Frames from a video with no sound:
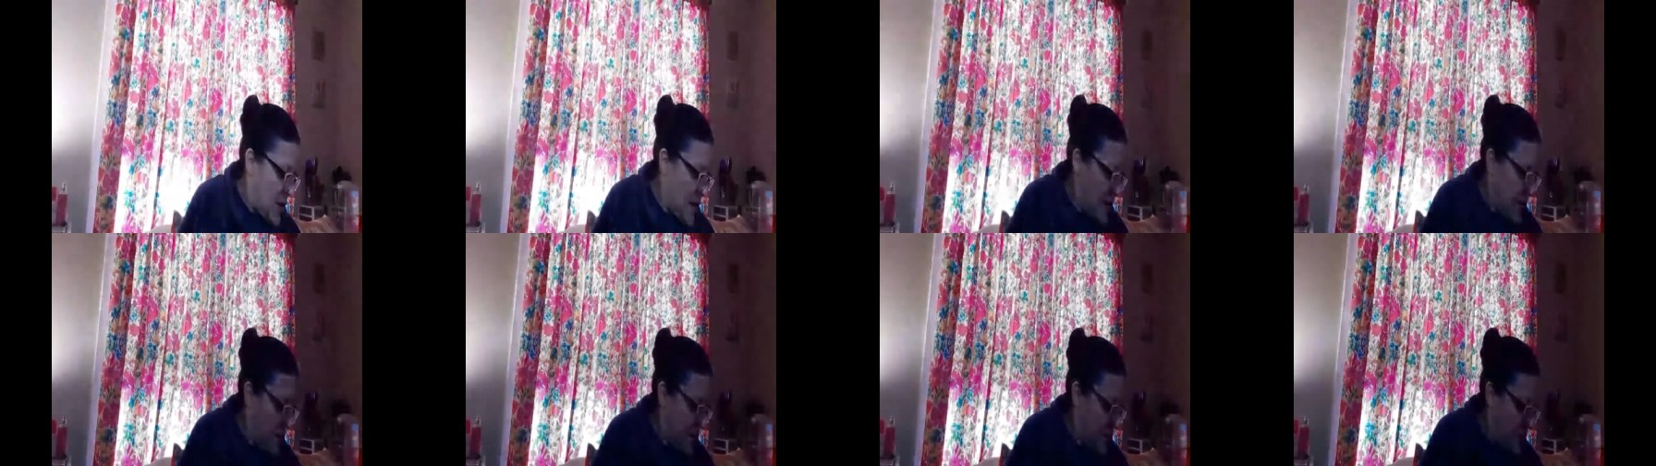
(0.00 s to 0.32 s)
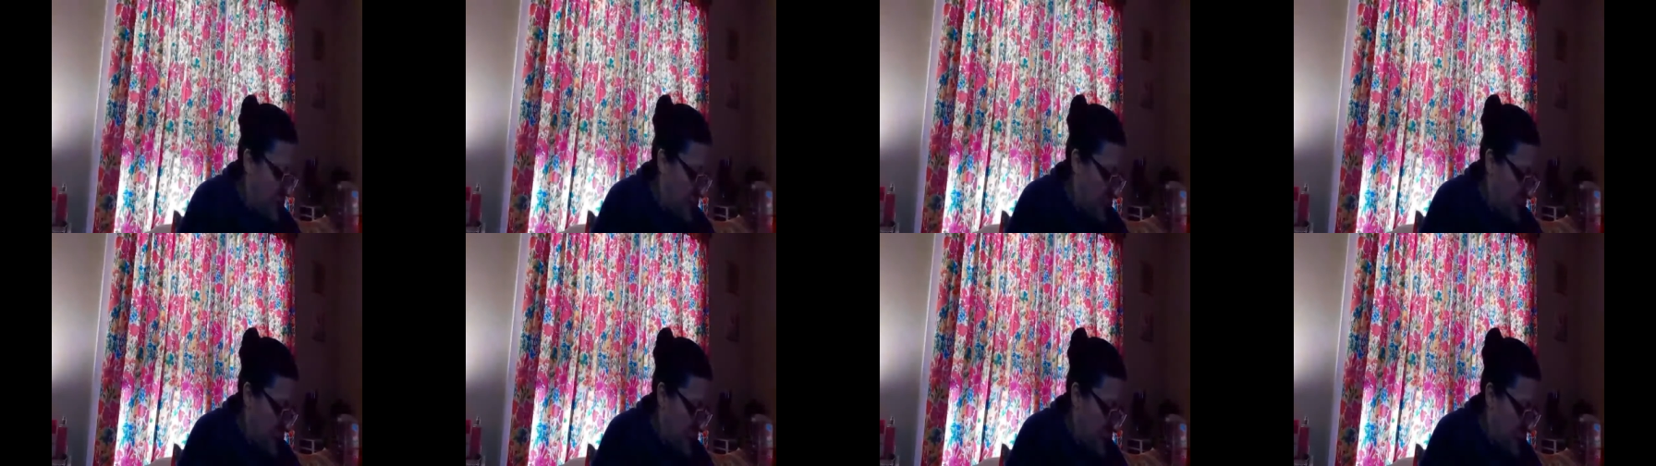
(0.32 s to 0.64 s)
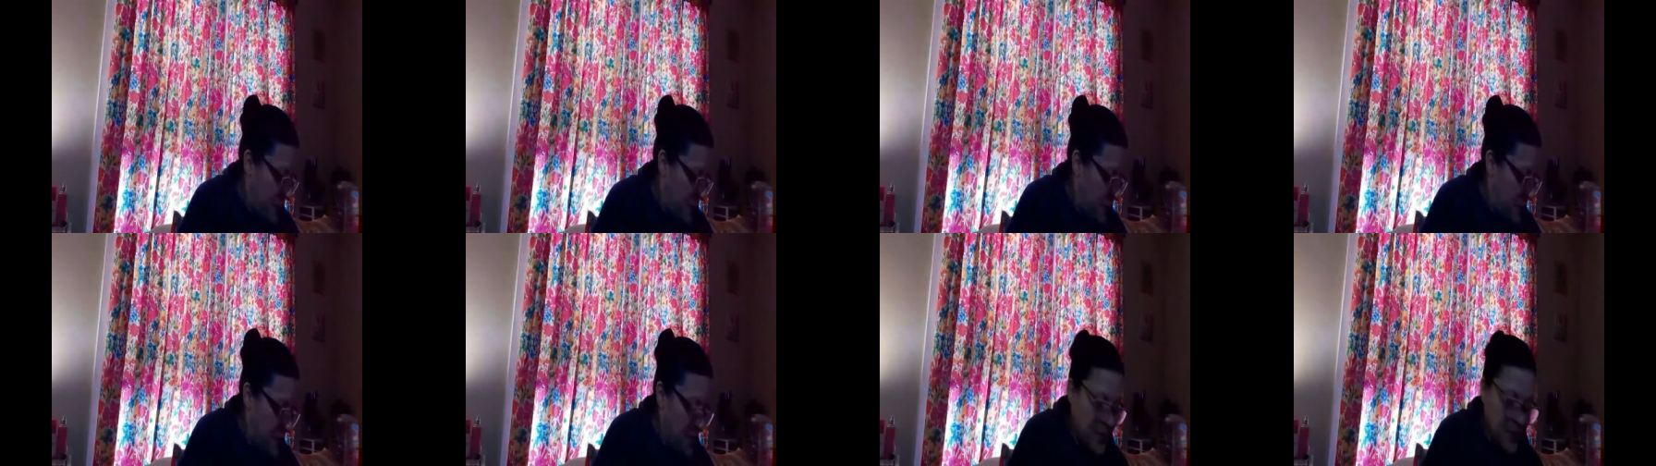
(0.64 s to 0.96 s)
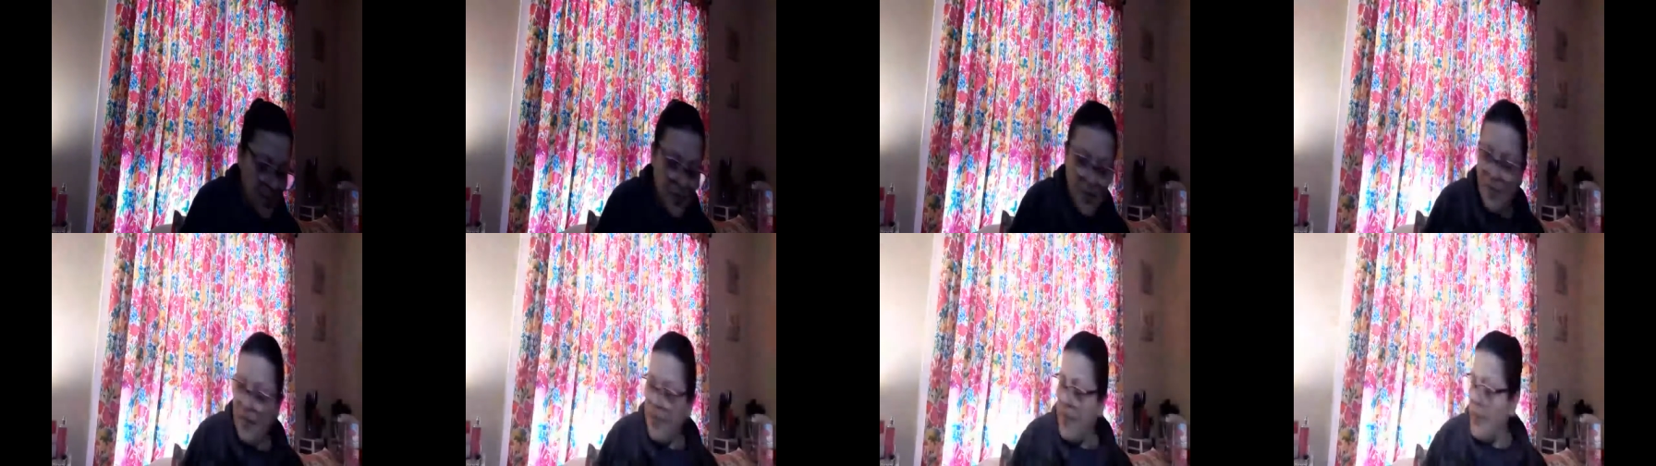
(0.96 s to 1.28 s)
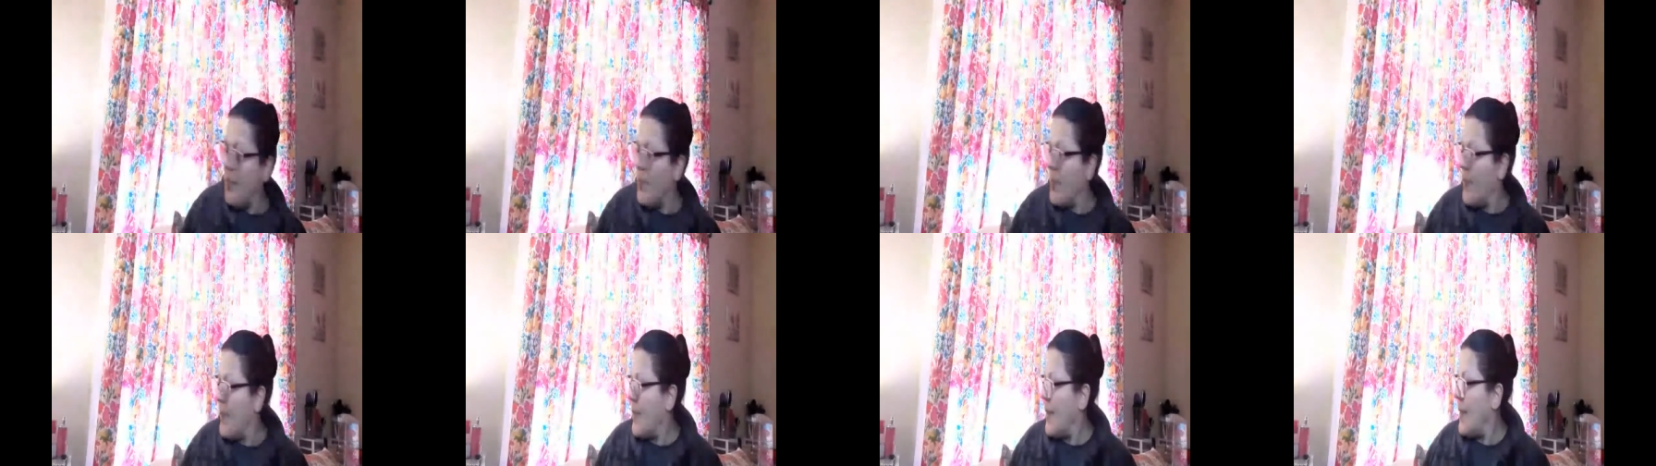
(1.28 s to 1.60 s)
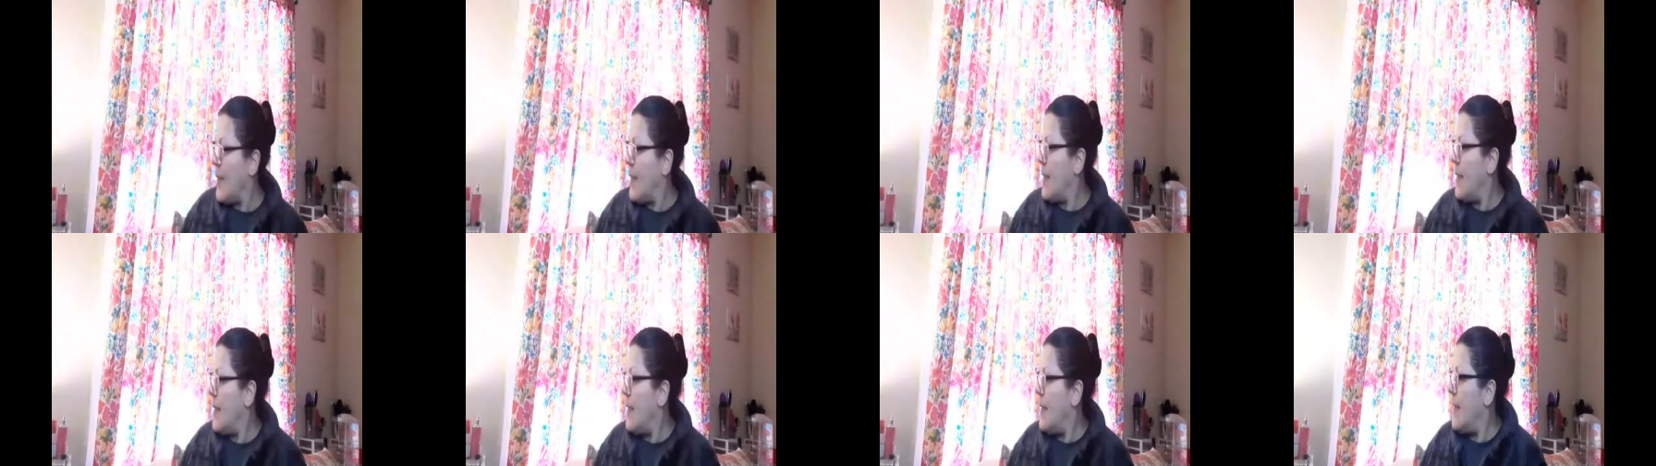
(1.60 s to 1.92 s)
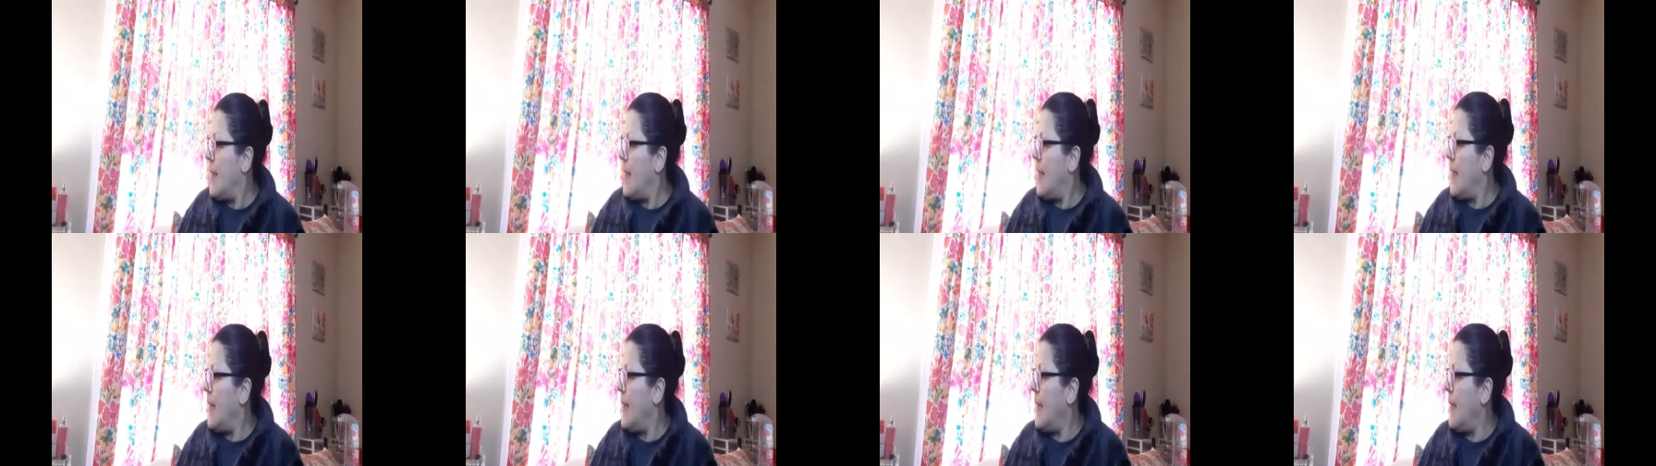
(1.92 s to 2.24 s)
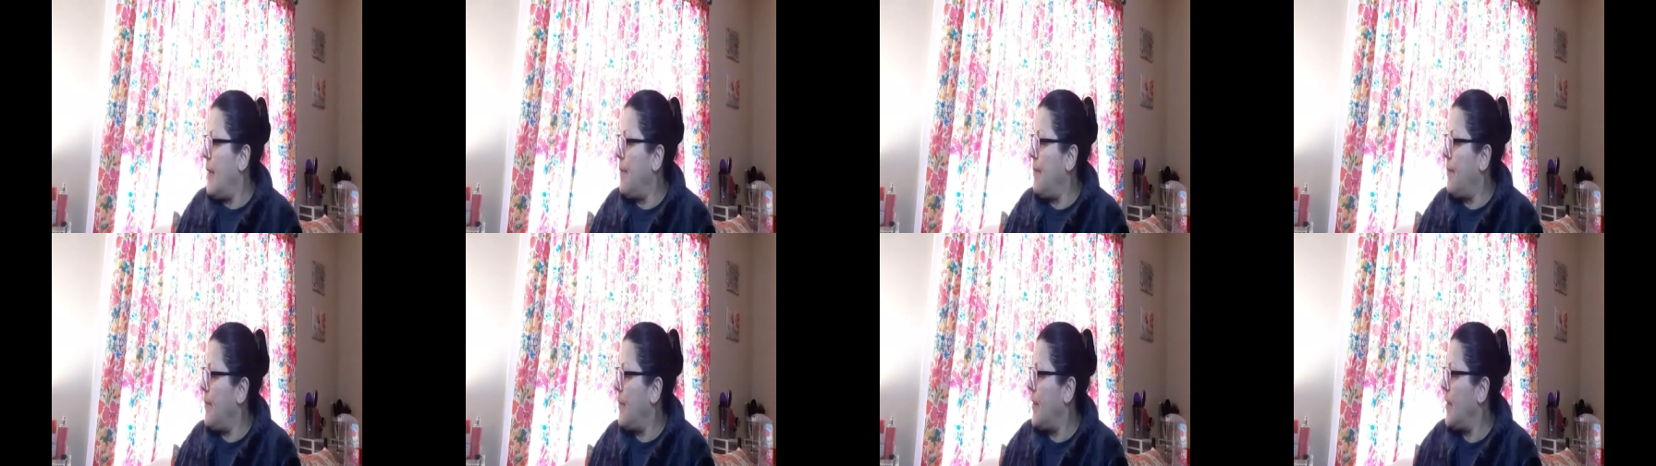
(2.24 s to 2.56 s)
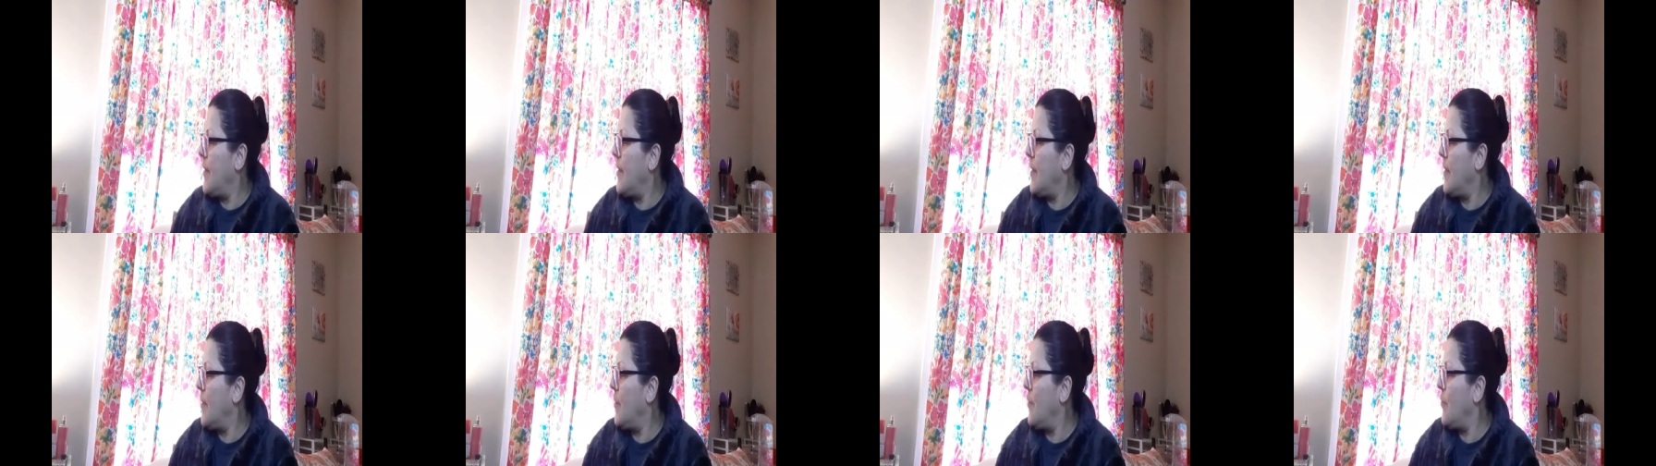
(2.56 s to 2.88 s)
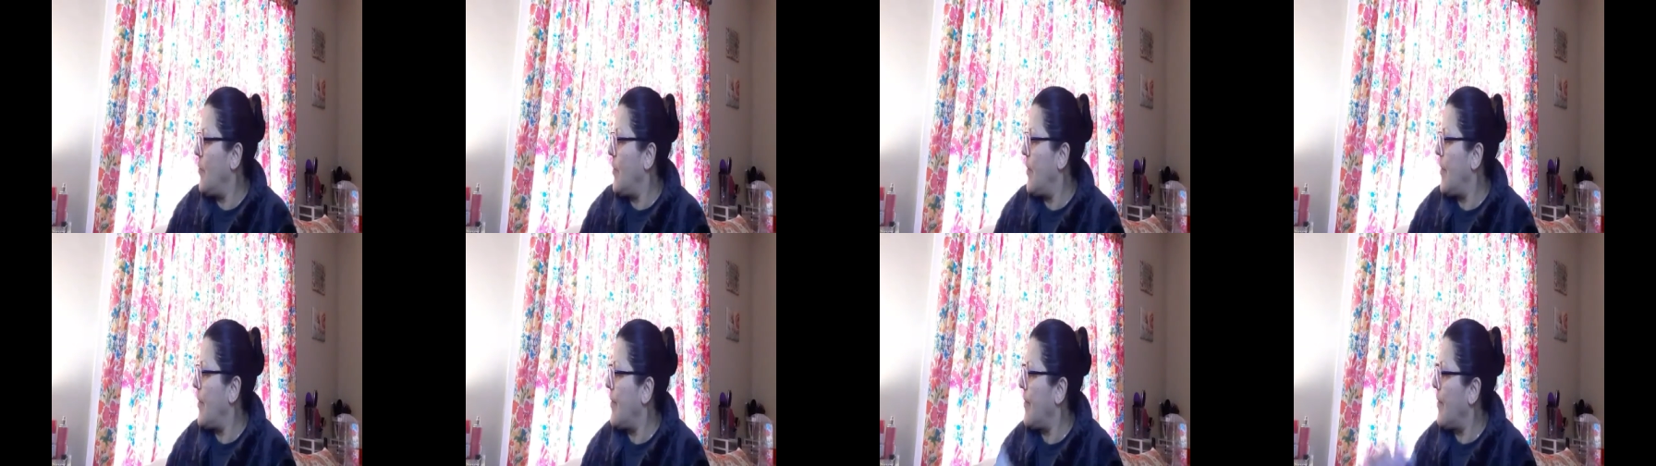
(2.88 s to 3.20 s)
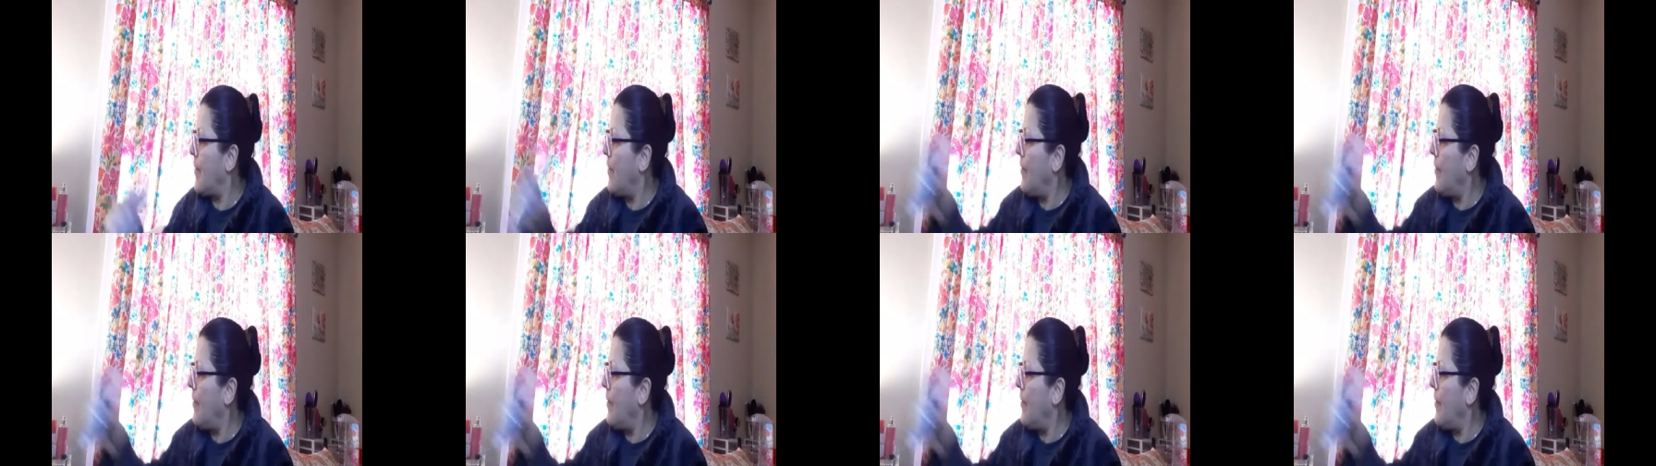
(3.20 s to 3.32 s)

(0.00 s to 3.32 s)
after I am done with